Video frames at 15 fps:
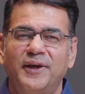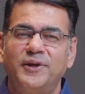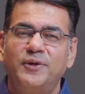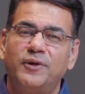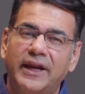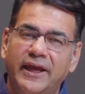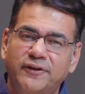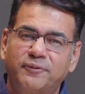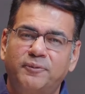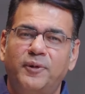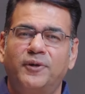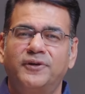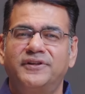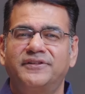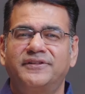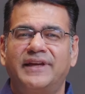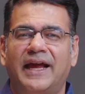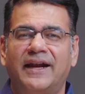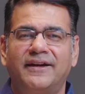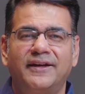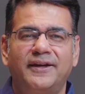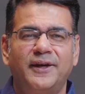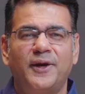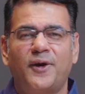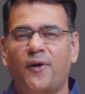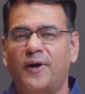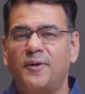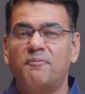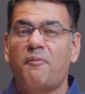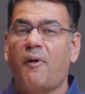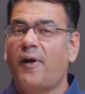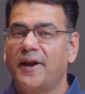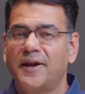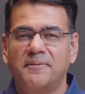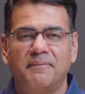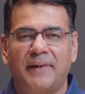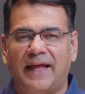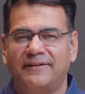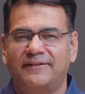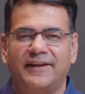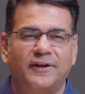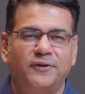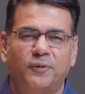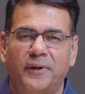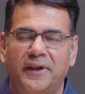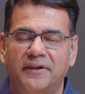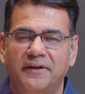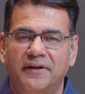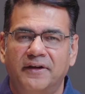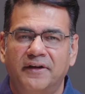You will explore this category called modern maths as well,